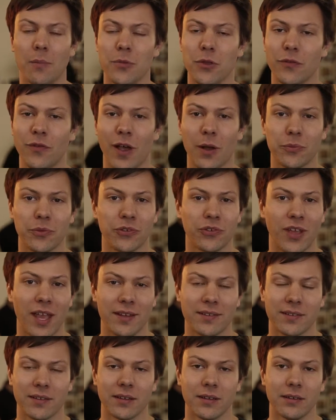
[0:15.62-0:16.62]
You've helped us
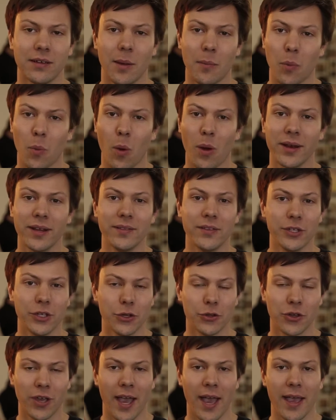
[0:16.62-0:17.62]
get to #1 in
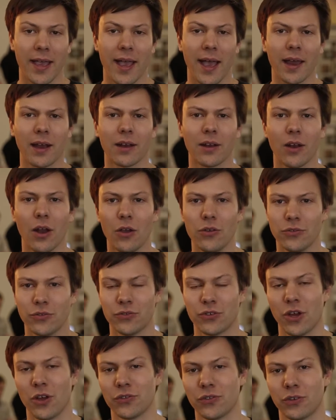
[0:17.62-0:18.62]
the UK and loads
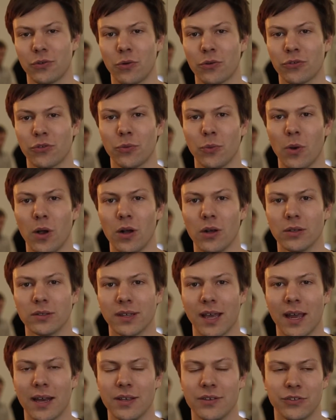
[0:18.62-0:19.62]
of charts across the world,
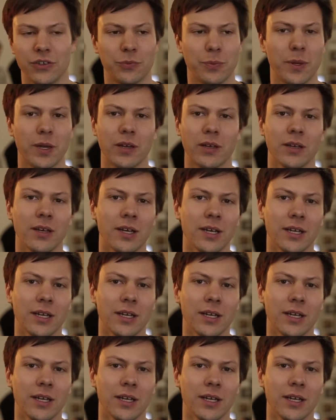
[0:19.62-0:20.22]
and it's just been